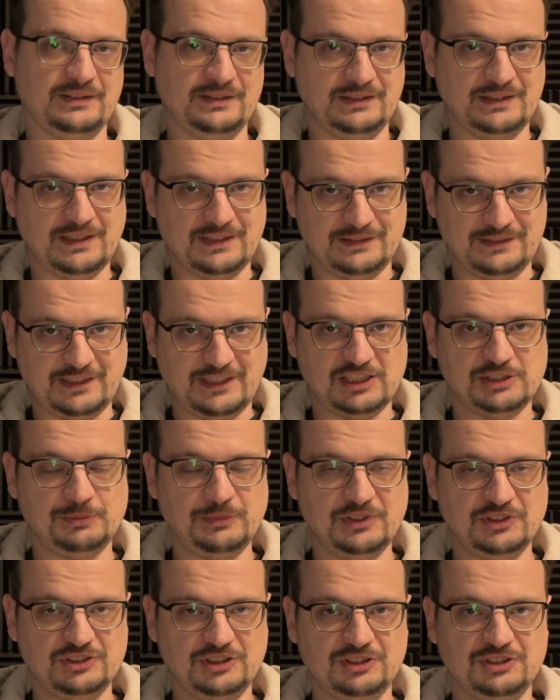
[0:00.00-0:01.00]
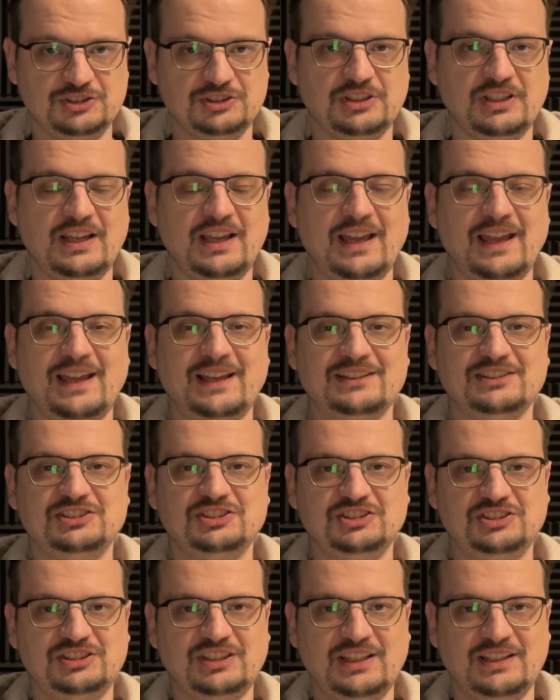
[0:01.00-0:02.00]
that text message and
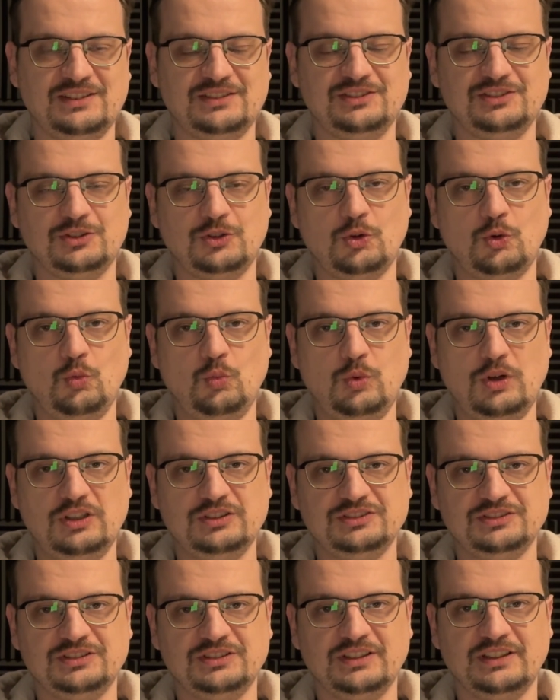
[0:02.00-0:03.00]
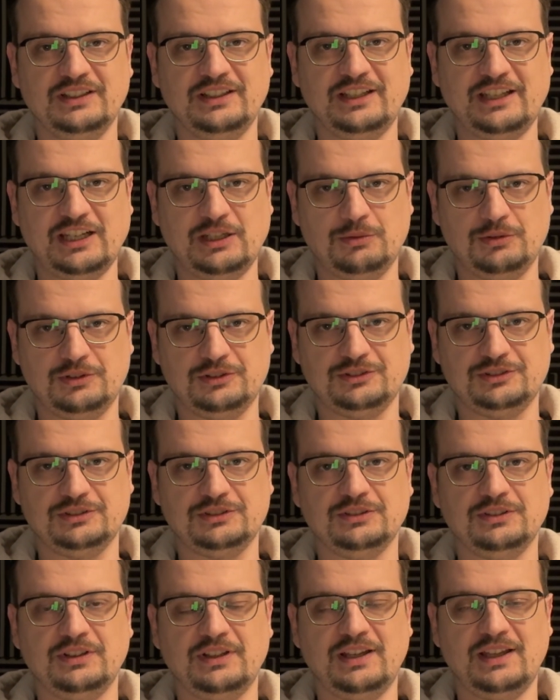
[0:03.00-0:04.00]
send one
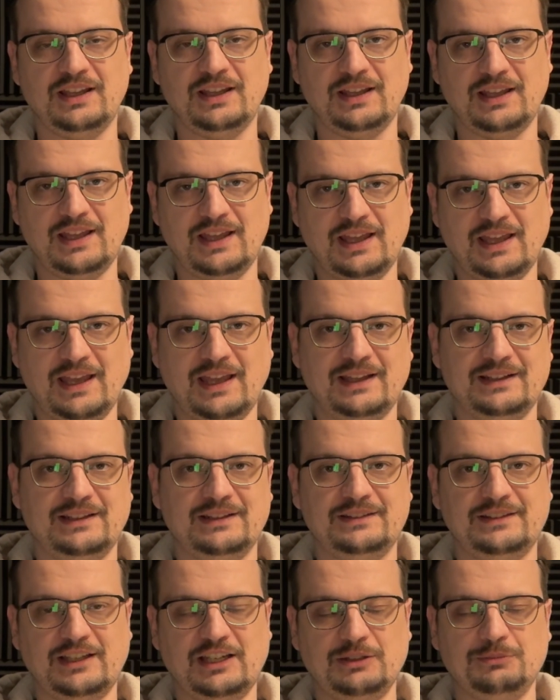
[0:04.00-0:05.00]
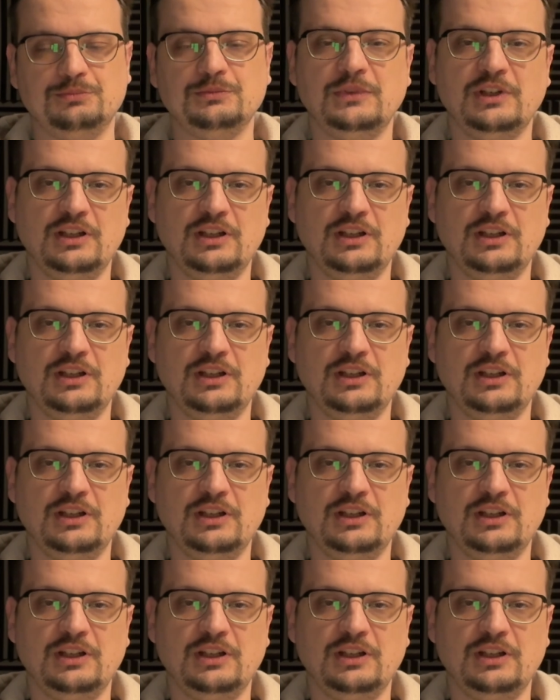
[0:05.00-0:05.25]
character at a time.